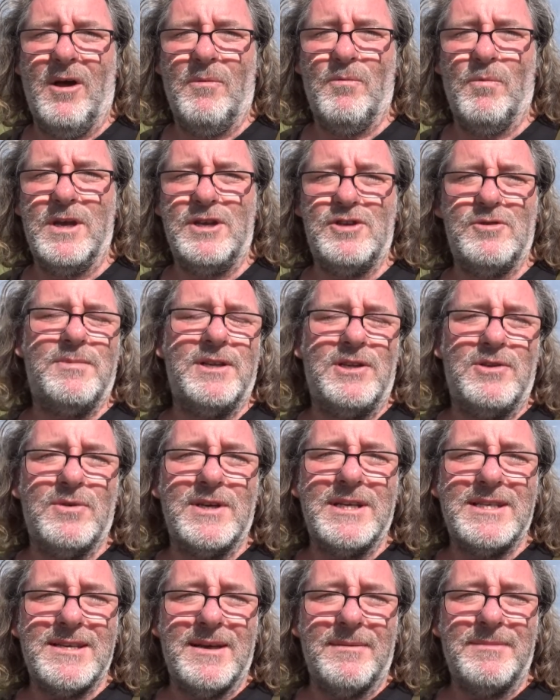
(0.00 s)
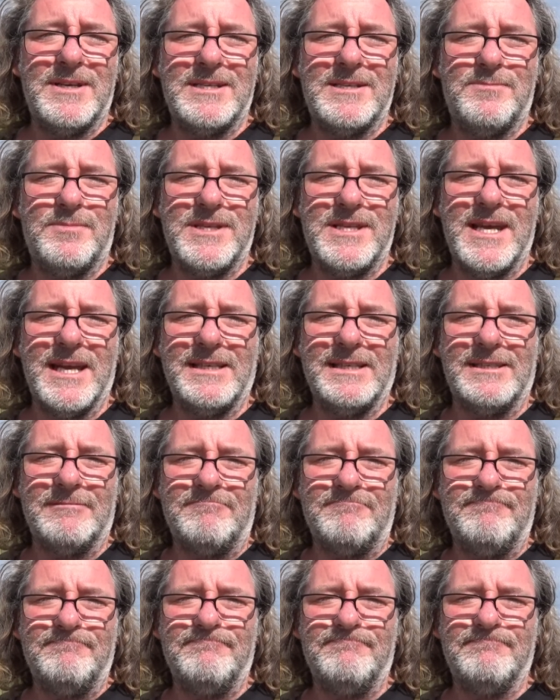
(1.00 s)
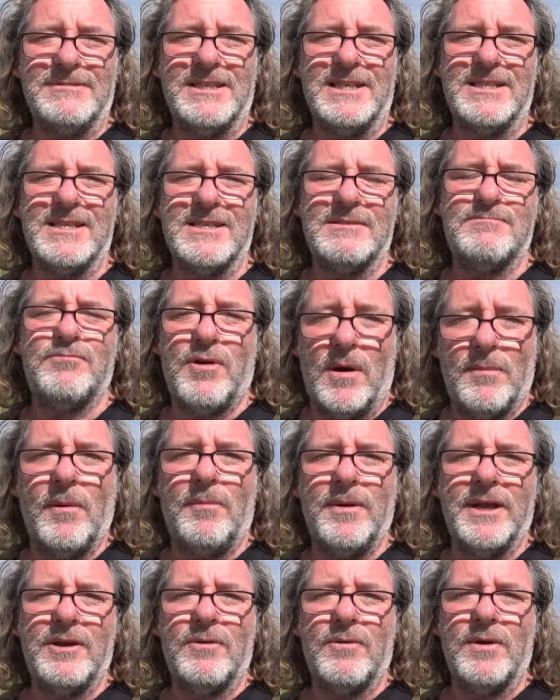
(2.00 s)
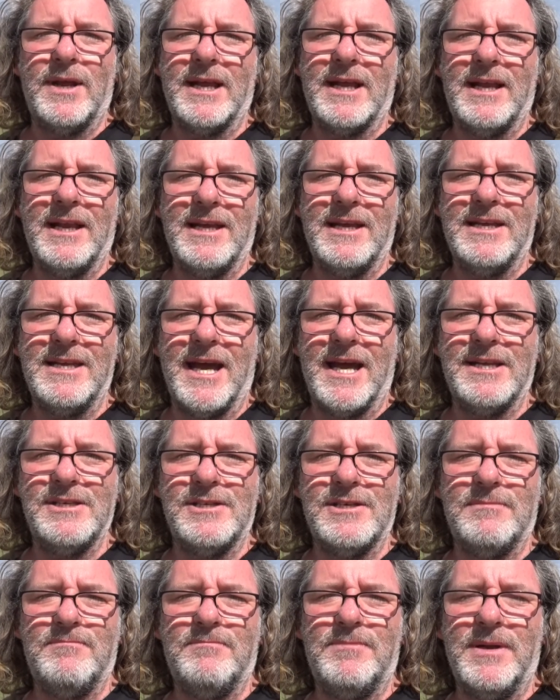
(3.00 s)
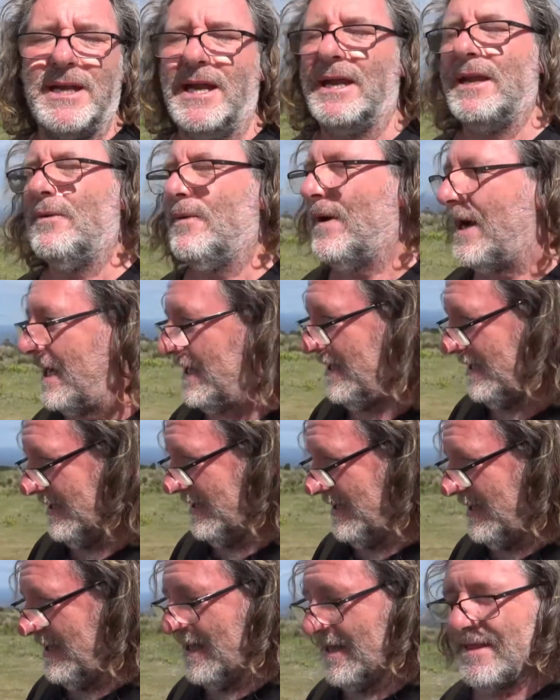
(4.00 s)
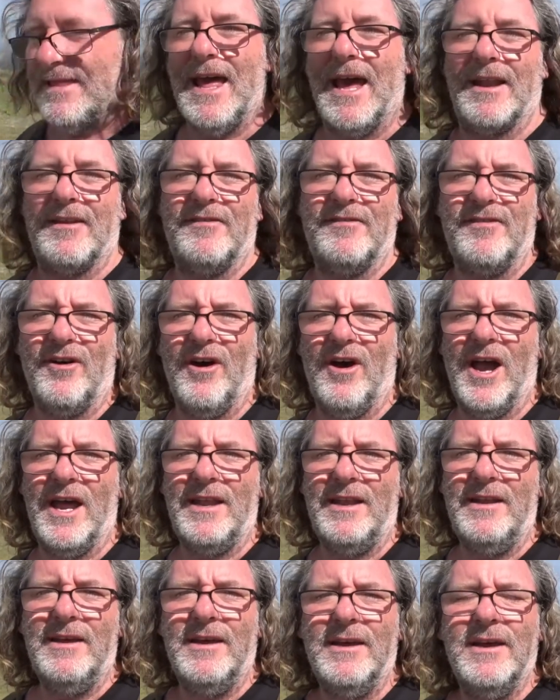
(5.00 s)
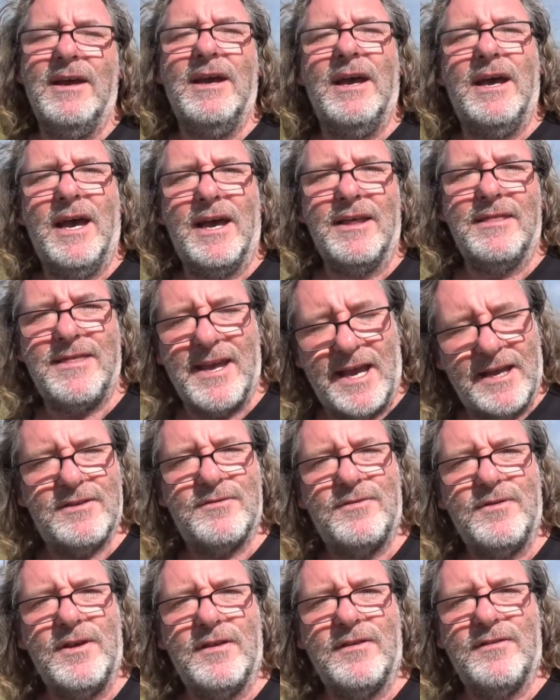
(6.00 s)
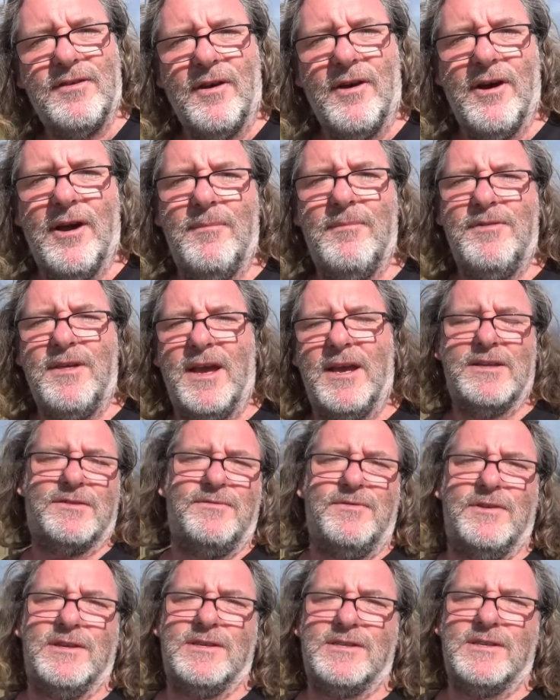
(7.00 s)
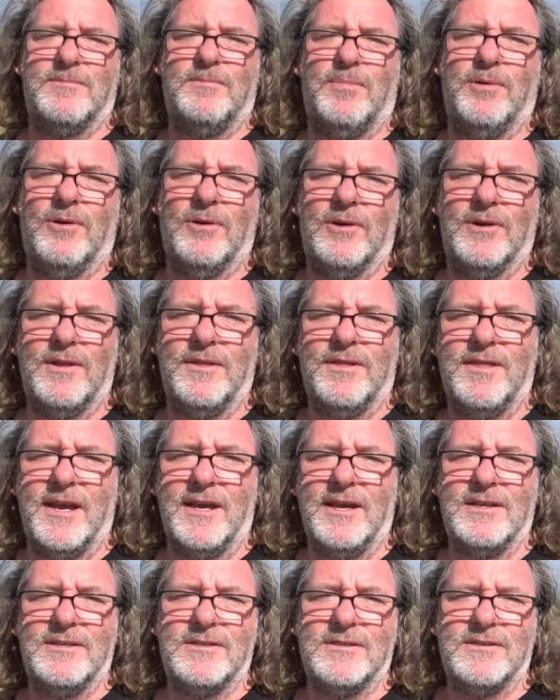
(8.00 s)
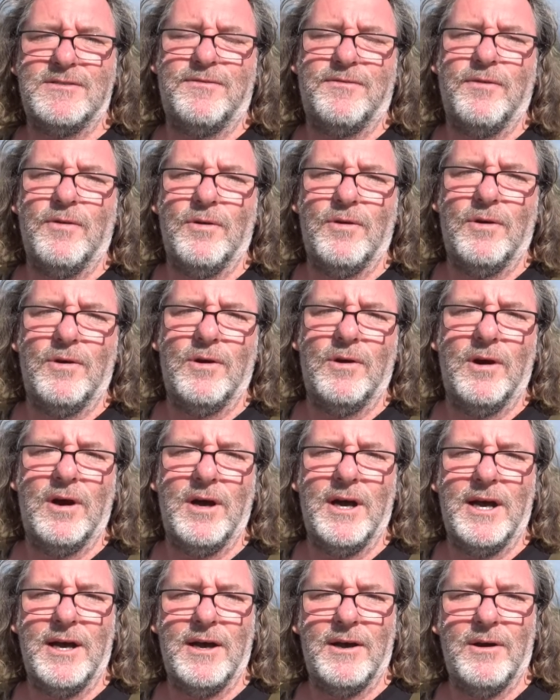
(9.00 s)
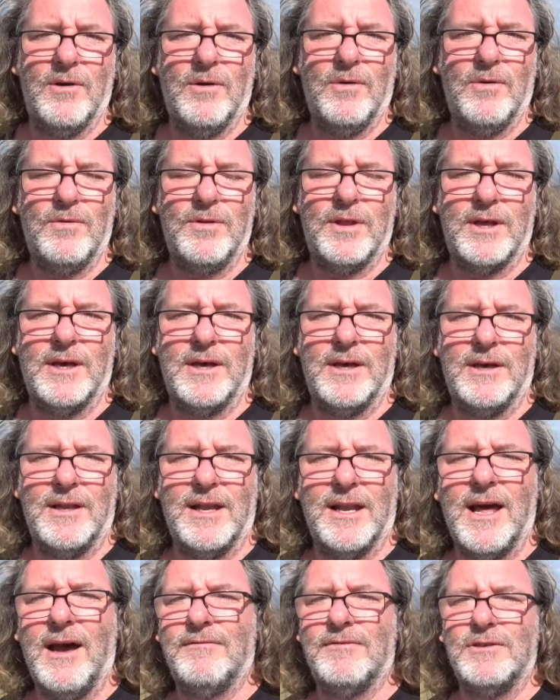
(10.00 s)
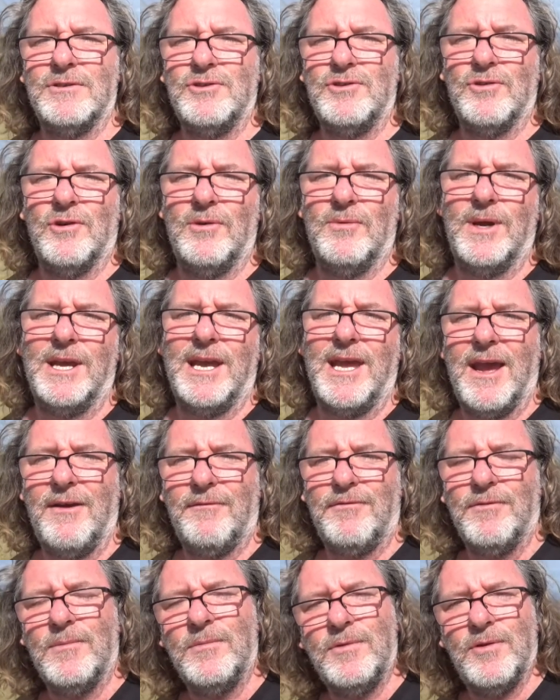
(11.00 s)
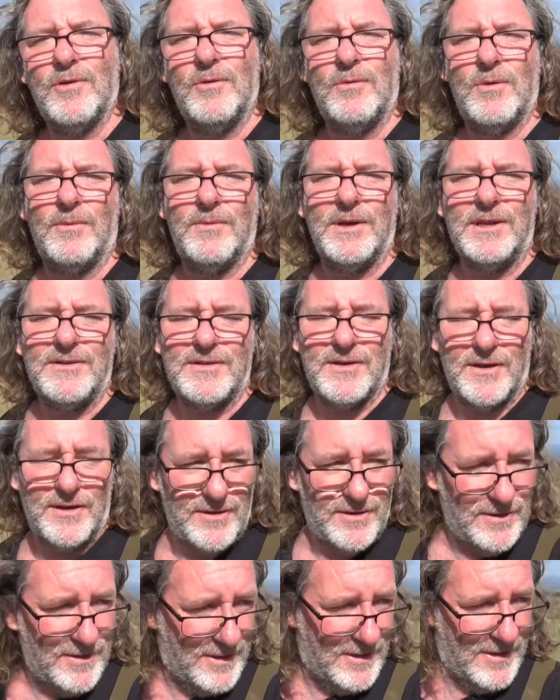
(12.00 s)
we should be doing something to protect it because it's probably critically endangered. But anyway, that aside, uh, thanks for your time, thanks for your support, thanks for uh, all the love and joy we get from doing what we do.